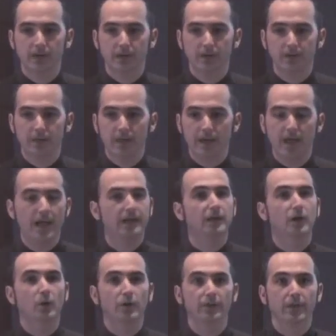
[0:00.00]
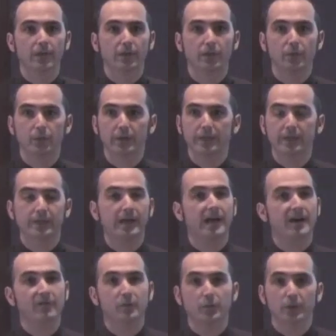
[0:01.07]
uh, that echo in the three
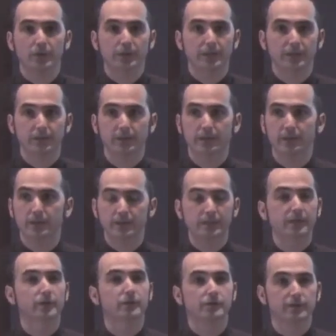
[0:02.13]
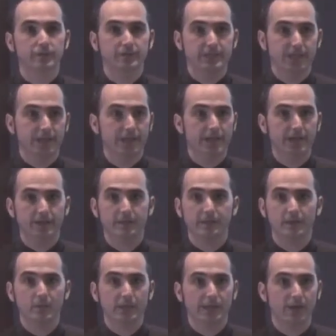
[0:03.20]
and a half billion years of
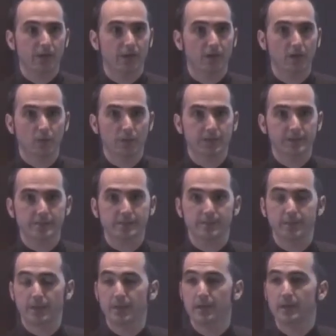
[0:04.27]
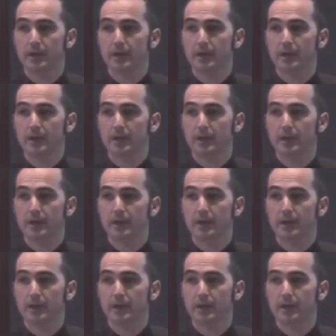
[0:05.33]
DNA that we carry along with us.